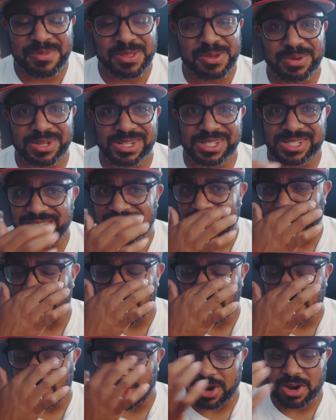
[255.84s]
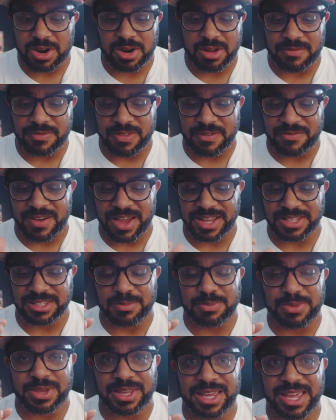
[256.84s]
which is just unheard of to find
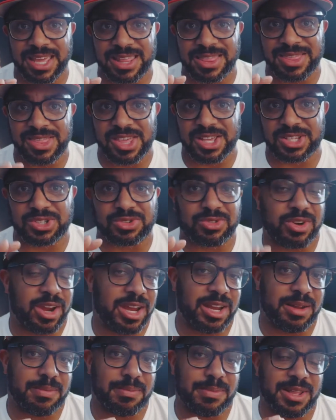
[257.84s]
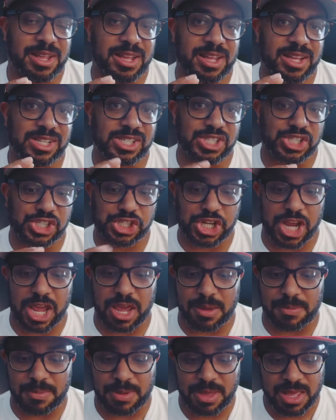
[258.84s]
something in this great
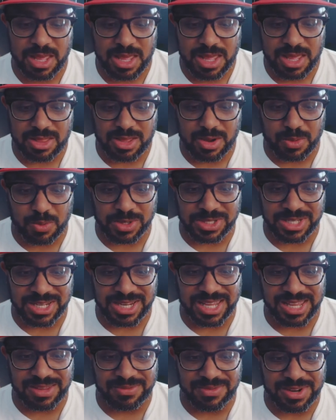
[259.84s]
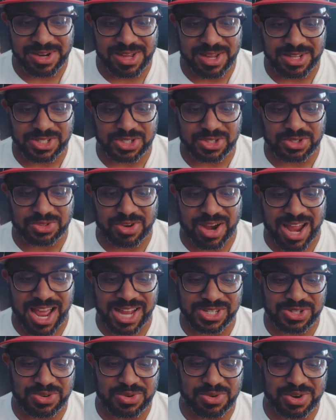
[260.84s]
shape. There wasn't even a
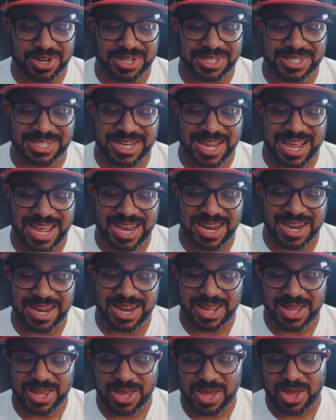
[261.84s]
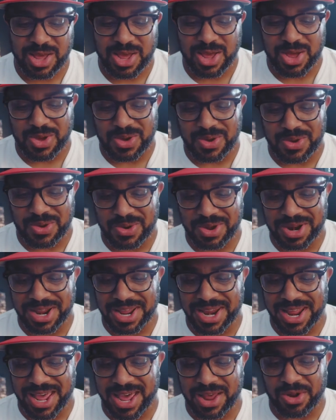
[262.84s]
scratch or a dent on
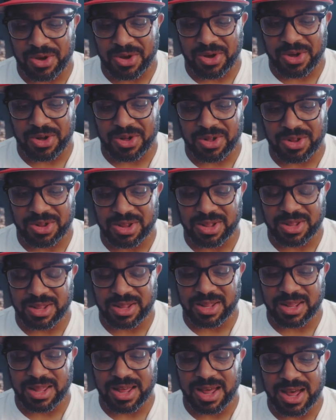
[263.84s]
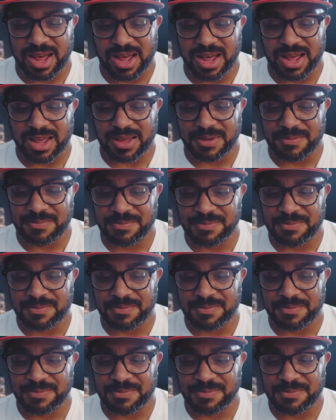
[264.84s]
it at all. Uh,